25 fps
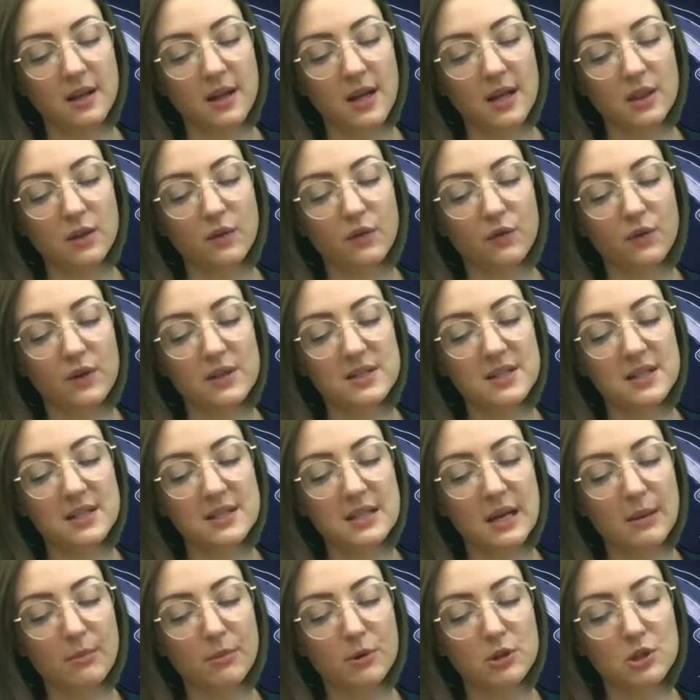in the freezing
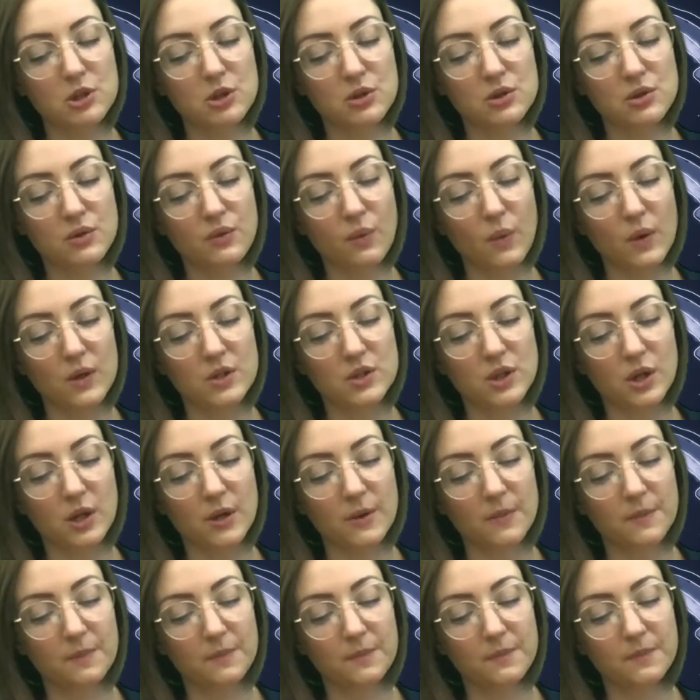temperatures of winter.